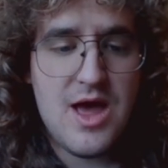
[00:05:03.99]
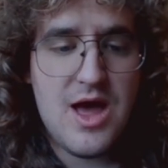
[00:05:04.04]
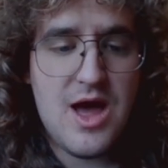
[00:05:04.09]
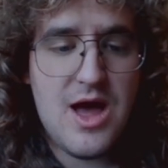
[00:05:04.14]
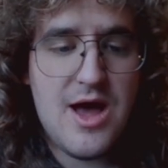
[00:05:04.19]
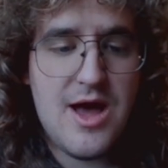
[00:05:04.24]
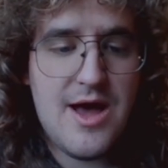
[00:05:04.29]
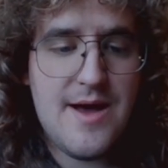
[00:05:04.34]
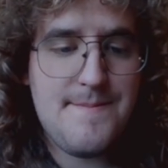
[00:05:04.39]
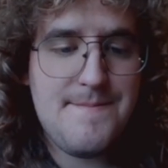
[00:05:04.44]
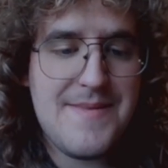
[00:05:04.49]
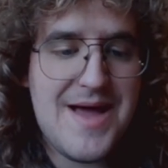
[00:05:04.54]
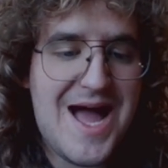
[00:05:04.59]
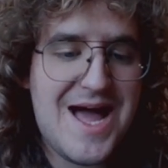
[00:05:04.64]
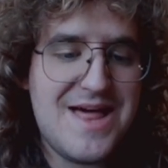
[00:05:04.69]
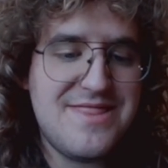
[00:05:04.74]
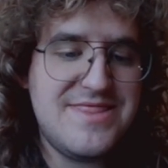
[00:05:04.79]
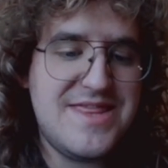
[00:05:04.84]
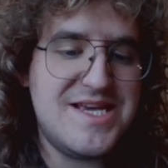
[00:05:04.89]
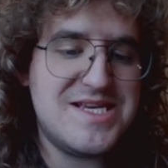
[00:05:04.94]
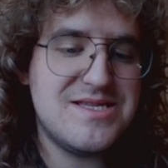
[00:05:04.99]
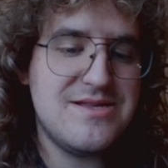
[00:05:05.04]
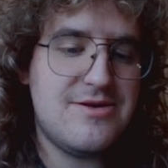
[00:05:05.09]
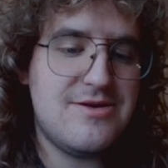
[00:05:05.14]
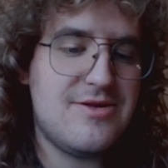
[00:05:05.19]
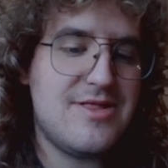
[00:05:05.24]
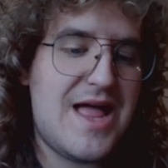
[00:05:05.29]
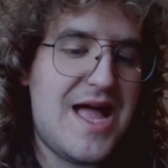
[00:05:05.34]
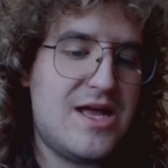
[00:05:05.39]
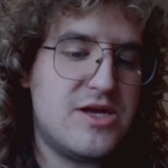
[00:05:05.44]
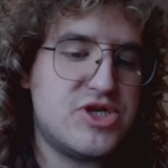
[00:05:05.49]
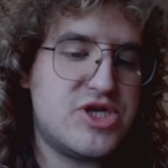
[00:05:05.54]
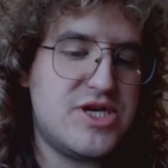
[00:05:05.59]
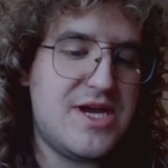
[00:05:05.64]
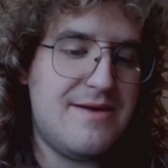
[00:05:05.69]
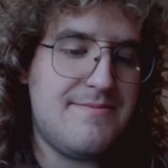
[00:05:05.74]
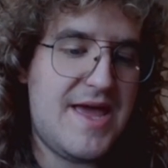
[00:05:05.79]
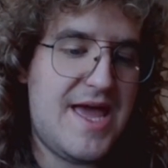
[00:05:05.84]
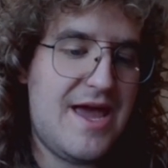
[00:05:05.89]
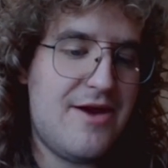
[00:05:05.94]
And this little L
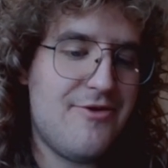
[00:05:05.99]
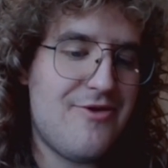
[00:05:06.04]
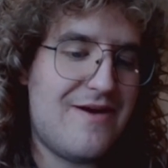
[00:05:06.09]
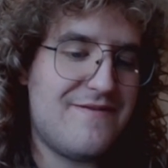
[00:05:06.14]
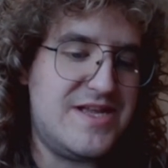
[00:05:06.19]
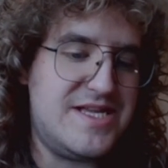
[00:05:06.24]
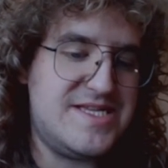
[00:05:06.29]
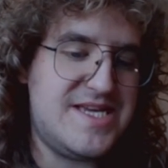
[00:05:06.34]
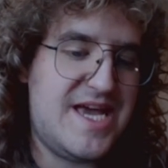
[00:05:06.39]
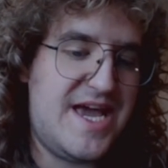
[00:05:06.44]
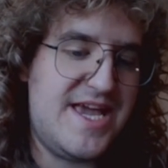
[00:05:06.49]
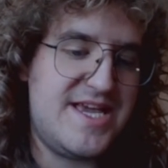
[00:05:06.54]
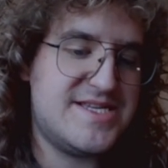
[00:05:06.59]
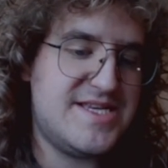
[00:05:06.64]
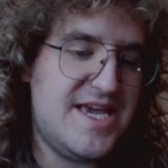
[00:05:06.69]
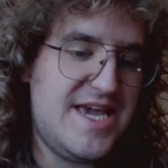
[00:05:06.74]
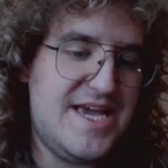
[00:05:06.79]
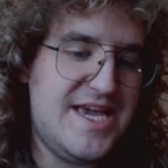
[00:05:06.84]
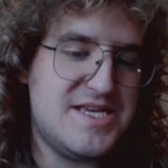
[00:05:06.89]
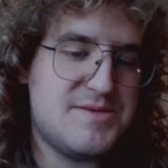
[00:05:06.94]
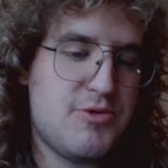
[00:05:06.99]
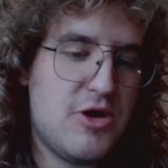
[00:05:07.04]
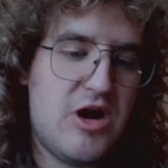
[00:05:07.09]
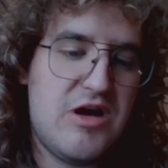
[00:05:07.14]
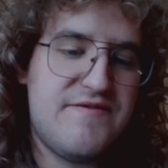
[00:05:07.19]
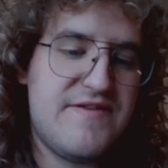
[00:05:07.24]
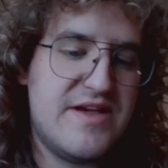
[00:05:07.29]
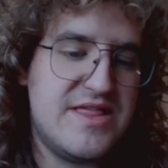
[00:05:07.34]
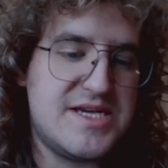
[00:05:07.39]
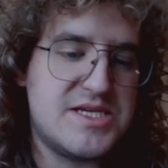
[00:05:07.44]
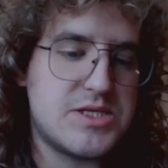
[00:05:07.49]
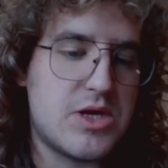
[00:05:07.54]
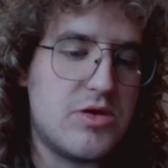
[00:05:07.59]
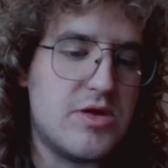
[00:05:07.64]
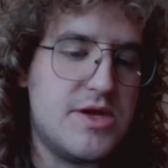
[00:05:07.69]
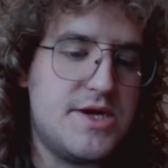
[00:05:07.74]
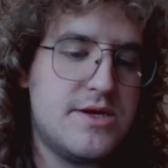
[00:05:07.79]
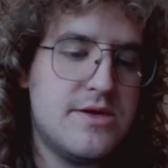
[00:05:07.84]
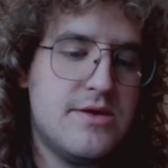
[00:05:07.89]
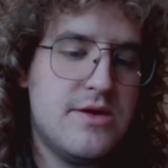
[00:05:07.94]
shape here after takes is perfectly
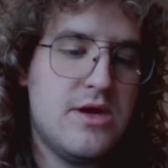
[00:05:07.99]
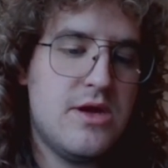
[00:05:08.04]
solid.